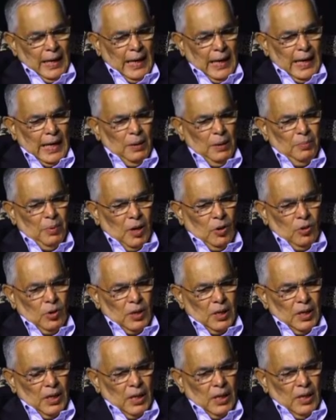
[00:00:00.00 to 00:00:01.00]
And about
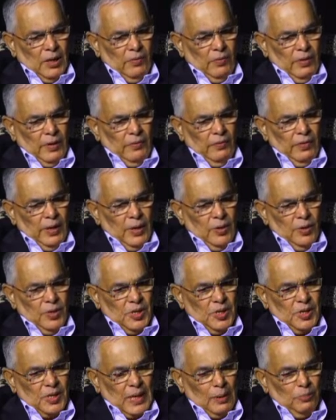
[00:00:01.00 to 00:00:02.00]
uh,
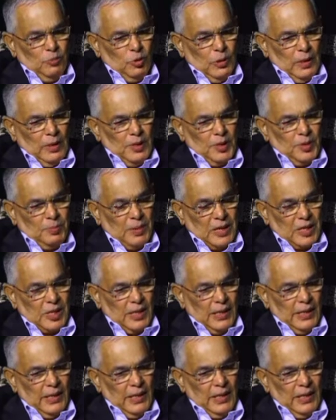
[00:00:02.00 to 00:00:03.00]
Vinoji Samuel,
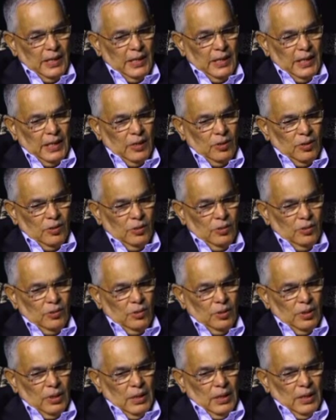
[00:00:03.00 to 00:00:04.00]
especially, you
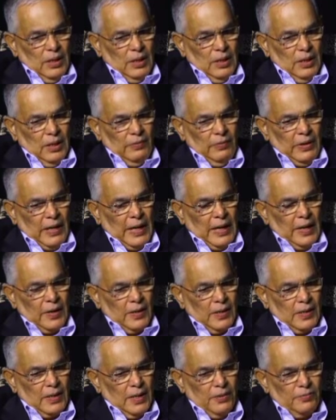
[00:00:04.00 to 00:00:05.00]
know, when I
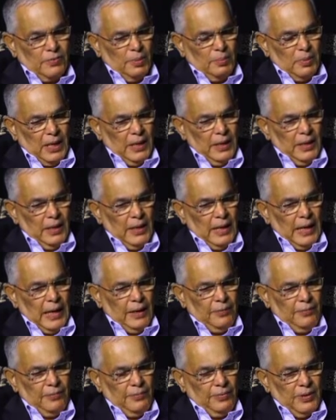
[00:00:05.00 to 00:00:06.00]
returned from my
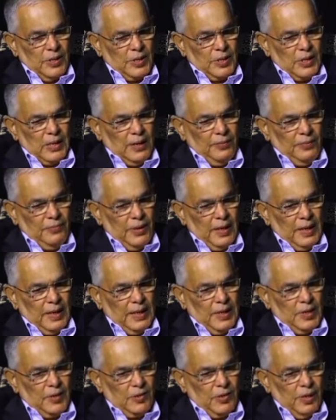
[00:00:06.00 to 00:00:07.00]
Af- first
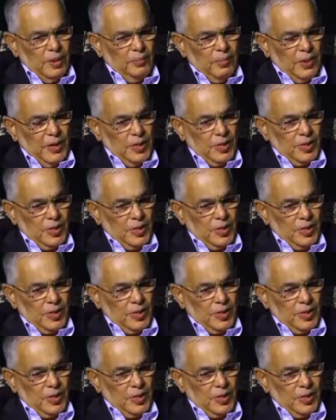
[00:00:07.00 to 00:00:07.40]
African trip, I